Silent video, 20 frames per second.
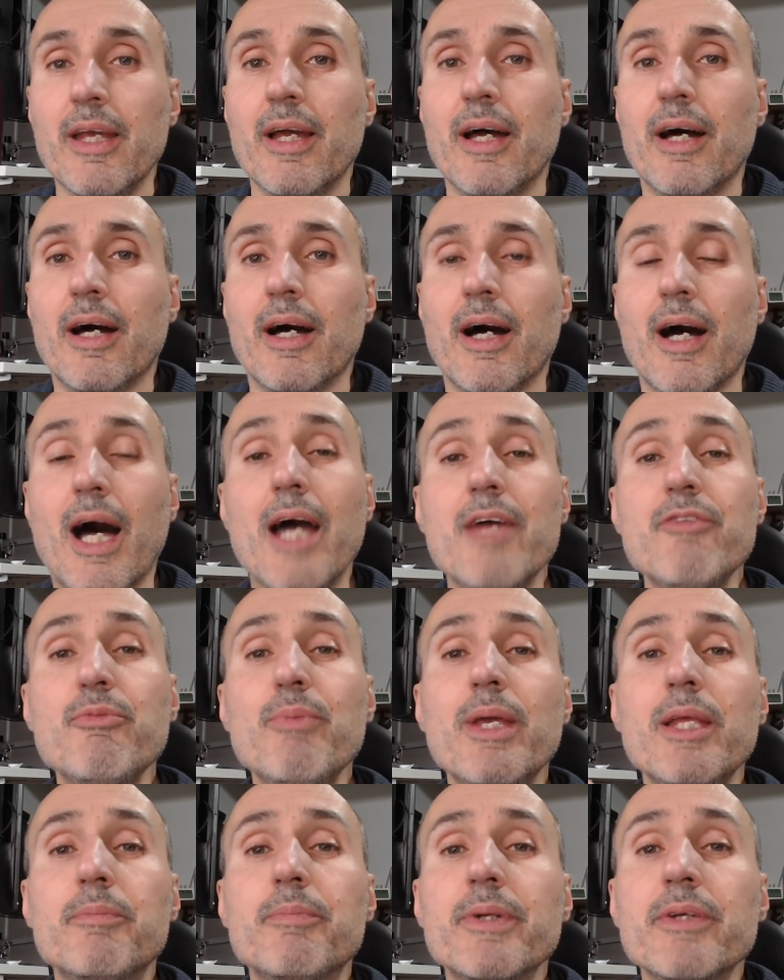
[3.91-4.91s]
I've
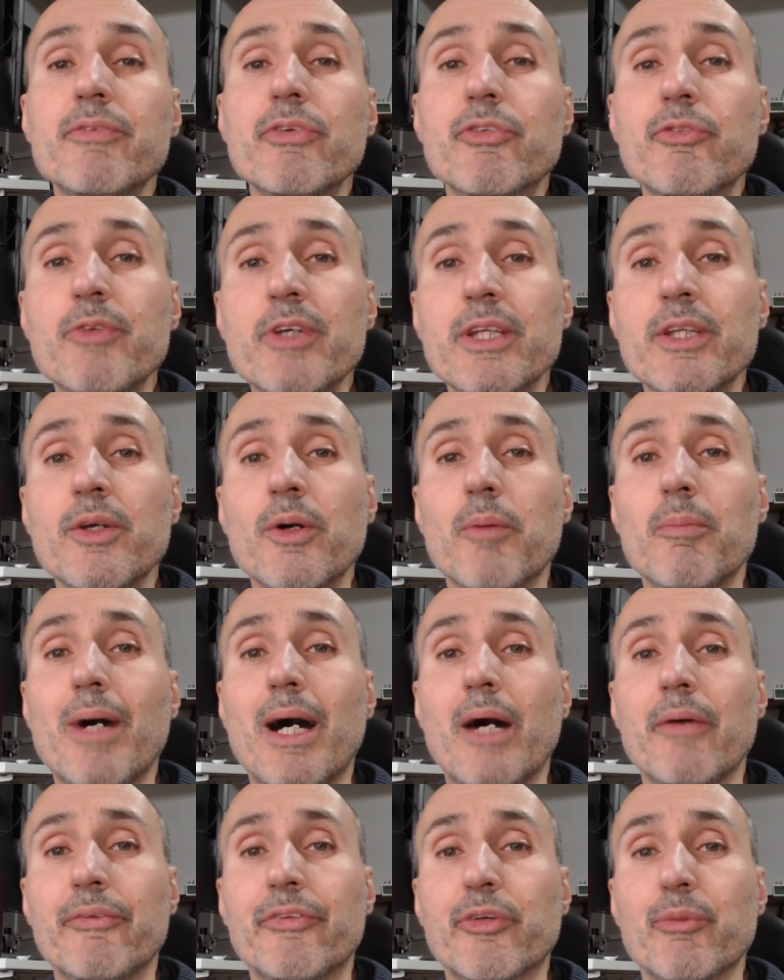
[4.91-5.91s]
made previous video
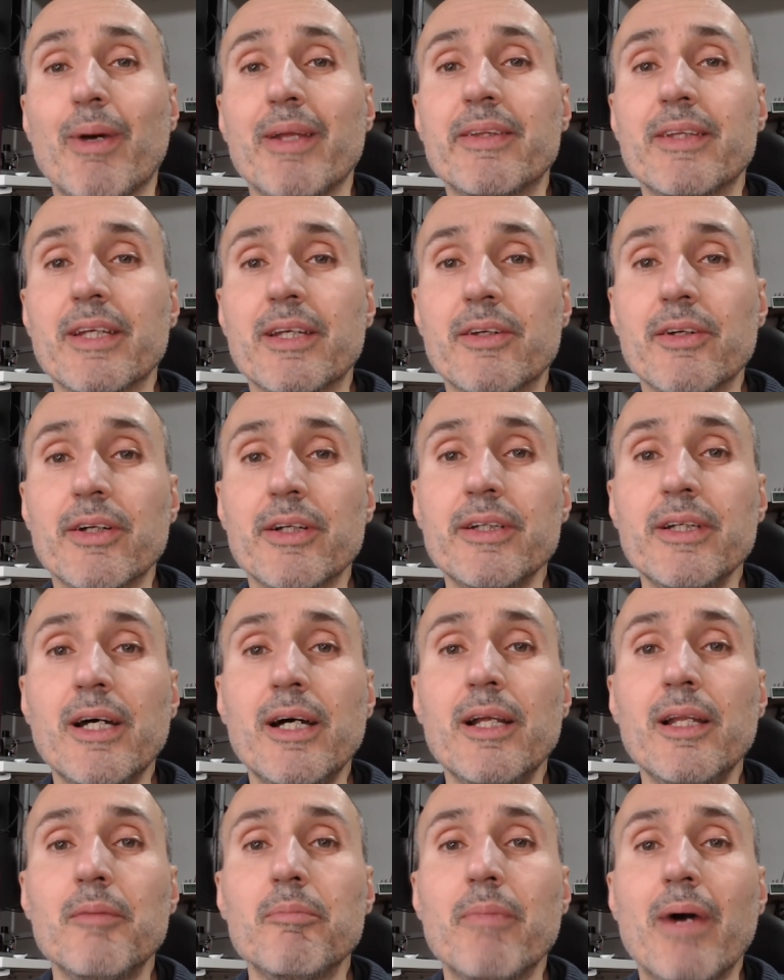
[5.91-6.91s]
about semantic
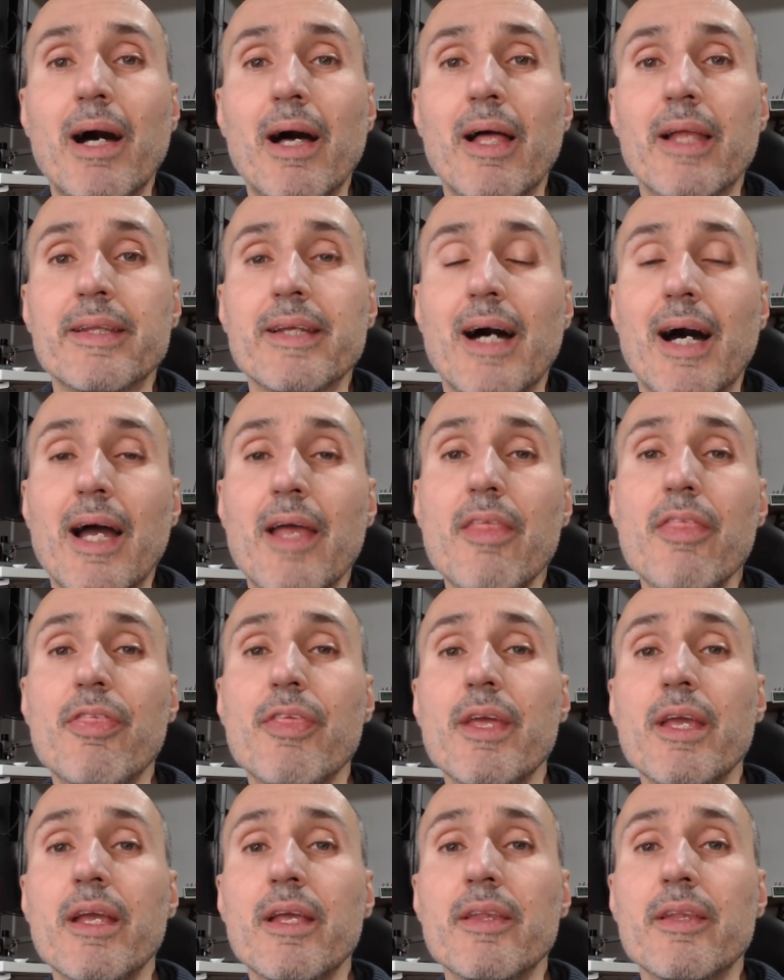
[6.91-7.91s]
kernel, but I
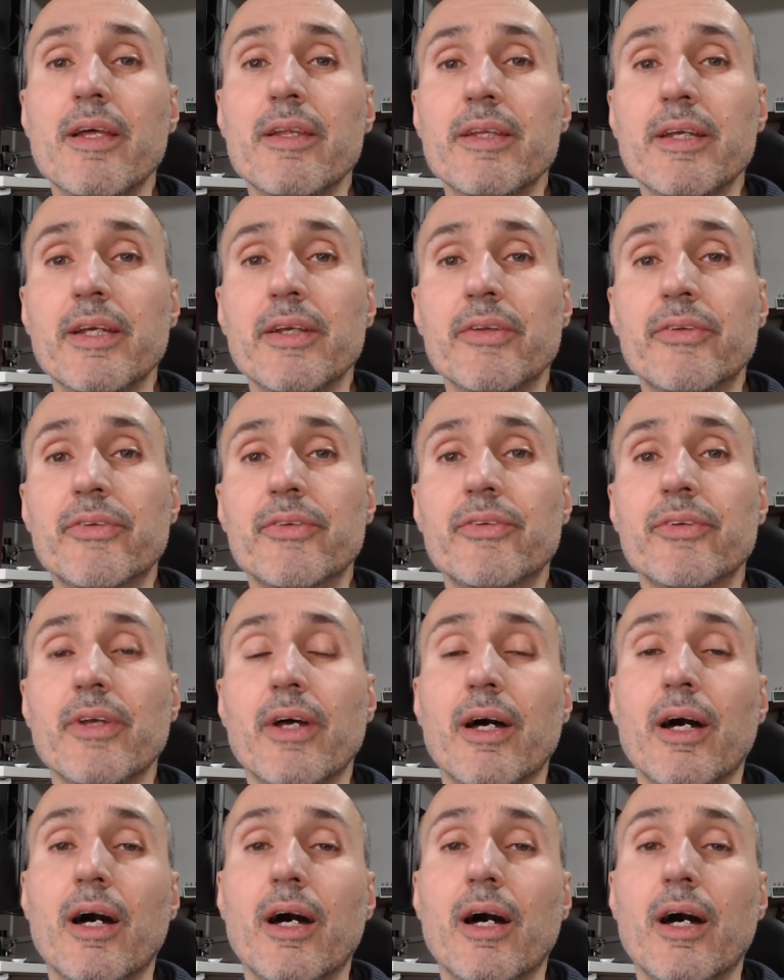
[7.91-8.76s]
think that is